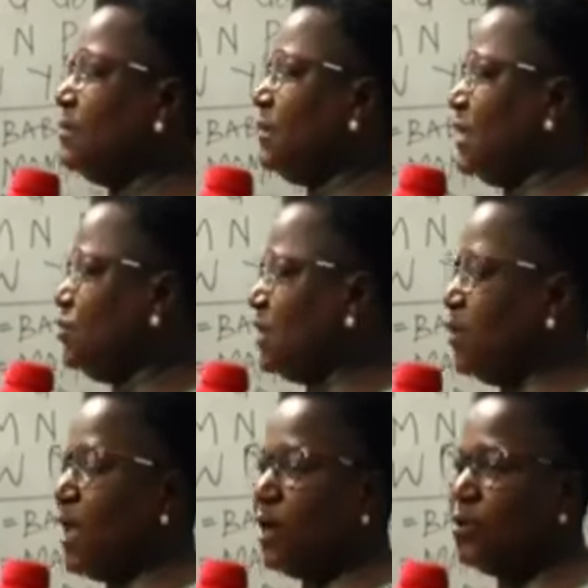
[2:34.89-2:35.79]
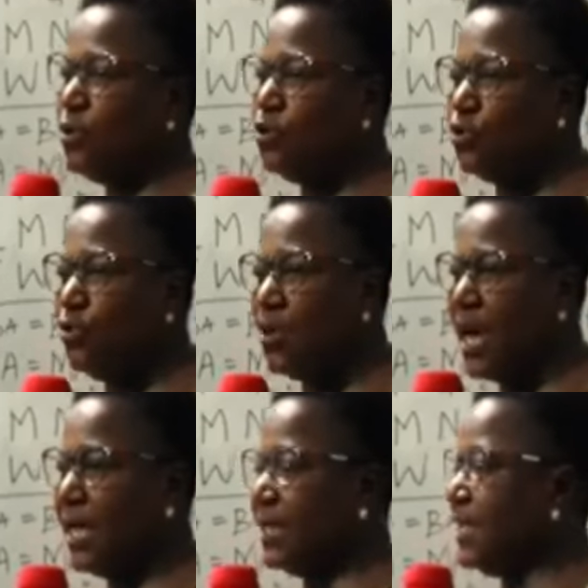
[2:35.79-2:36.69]
But today we are going to look
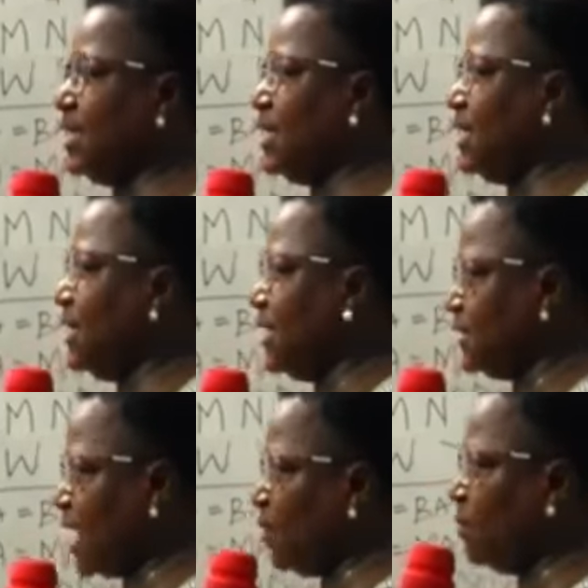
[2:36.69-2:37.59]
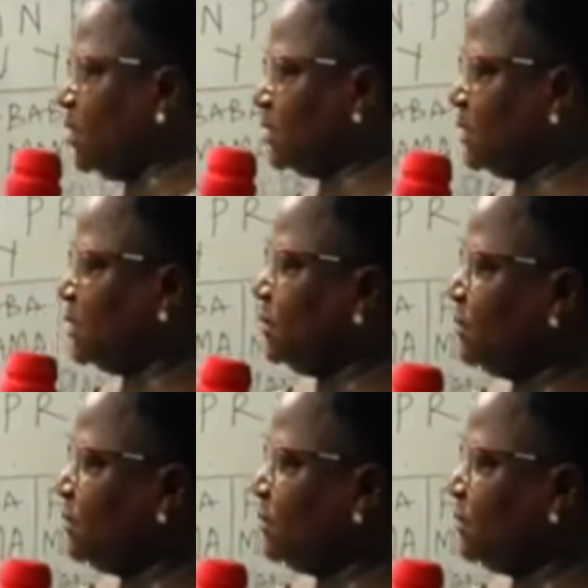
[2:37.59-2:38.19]
at 3-letter words.